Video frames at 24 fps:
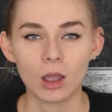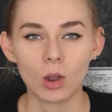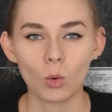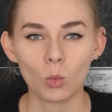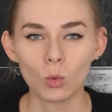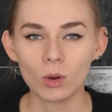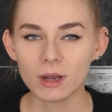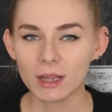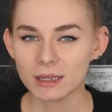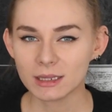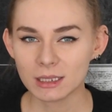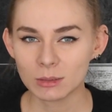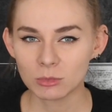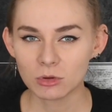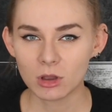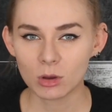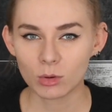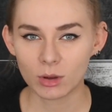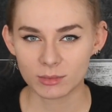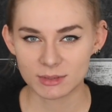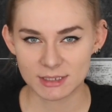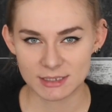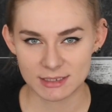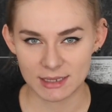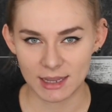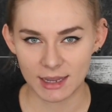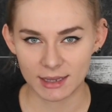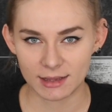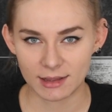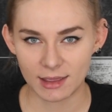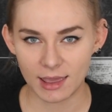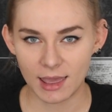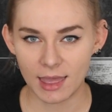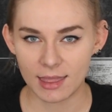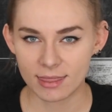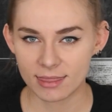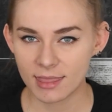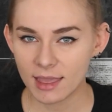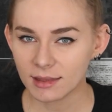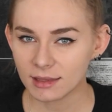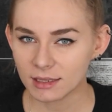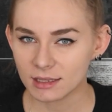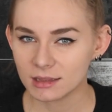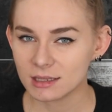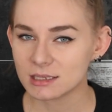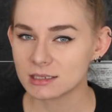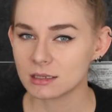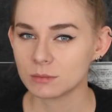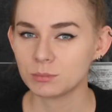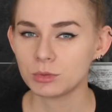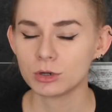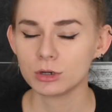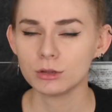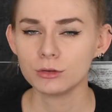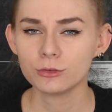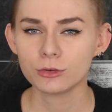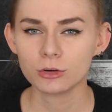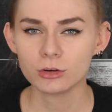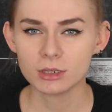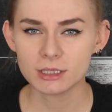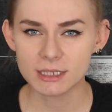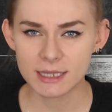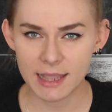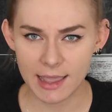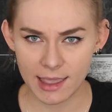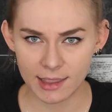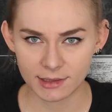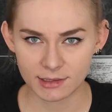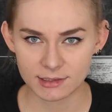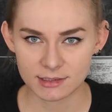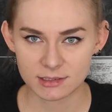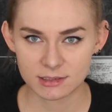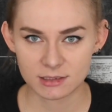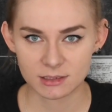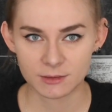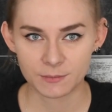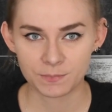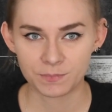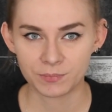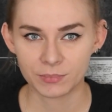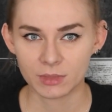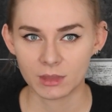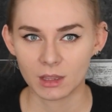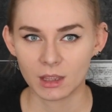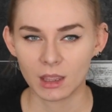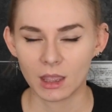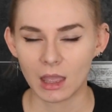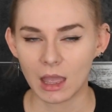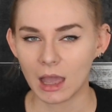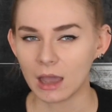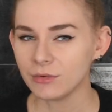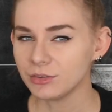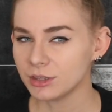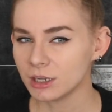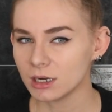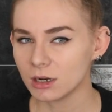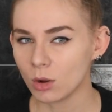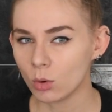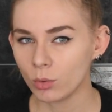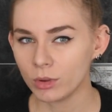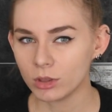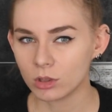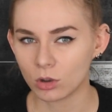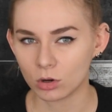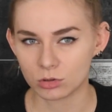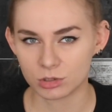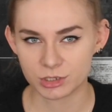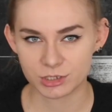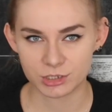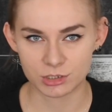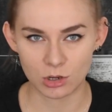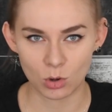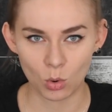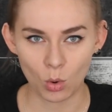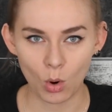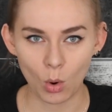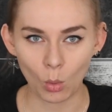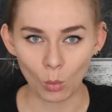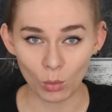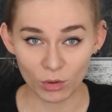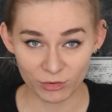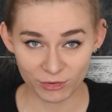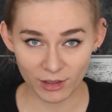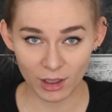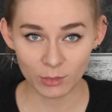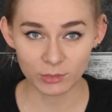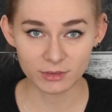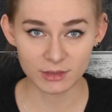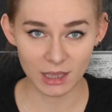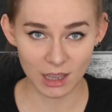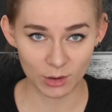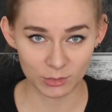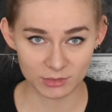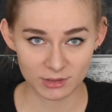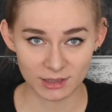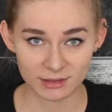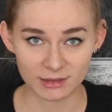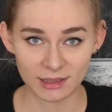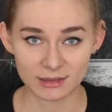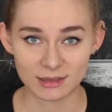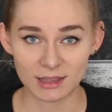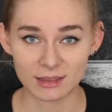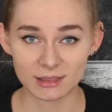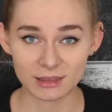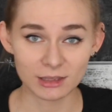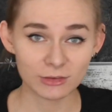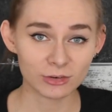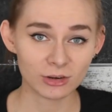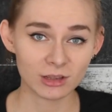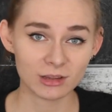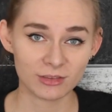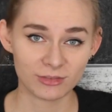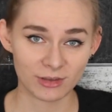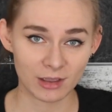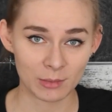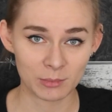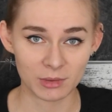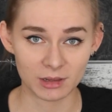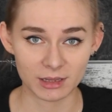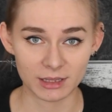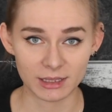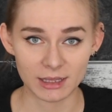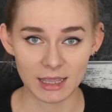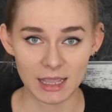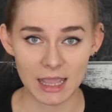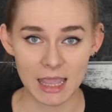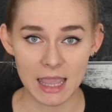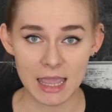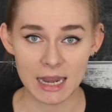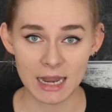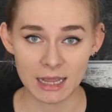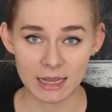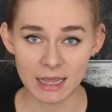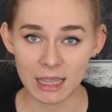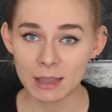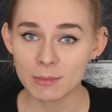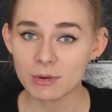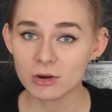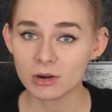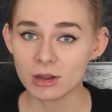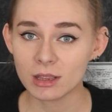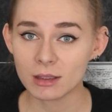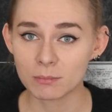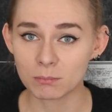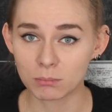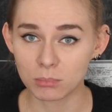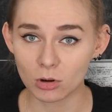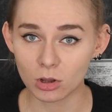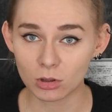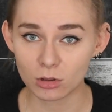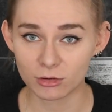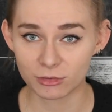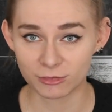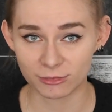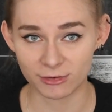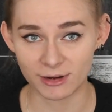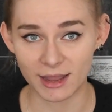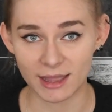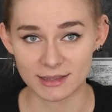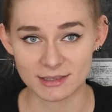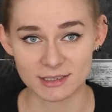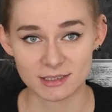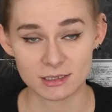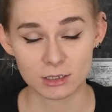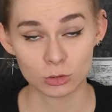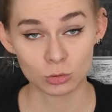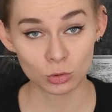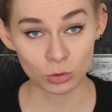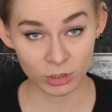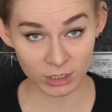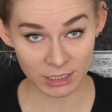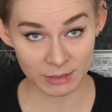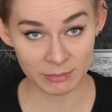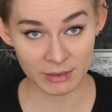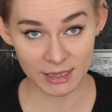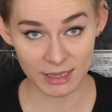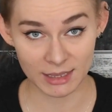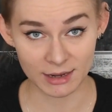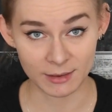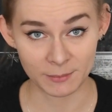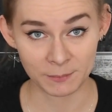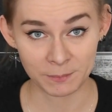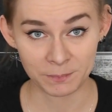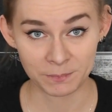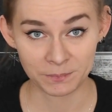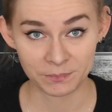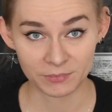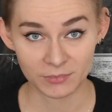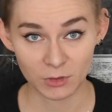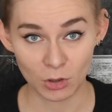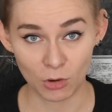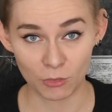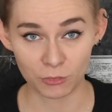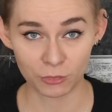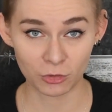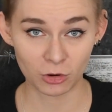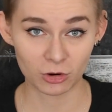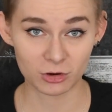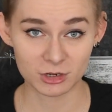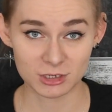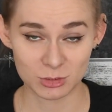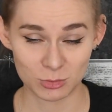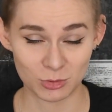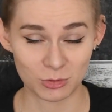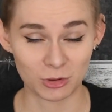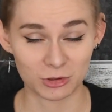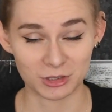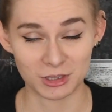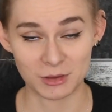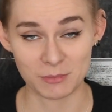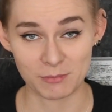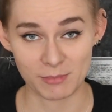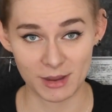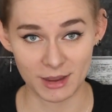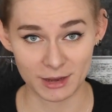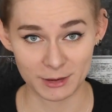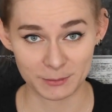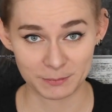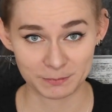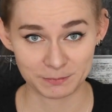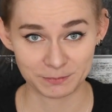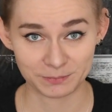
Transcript: We let him go outside and then he disappeared for days after a week or so, we found out that a different family in a neighboring block of flats took him in. Of course, we got him back.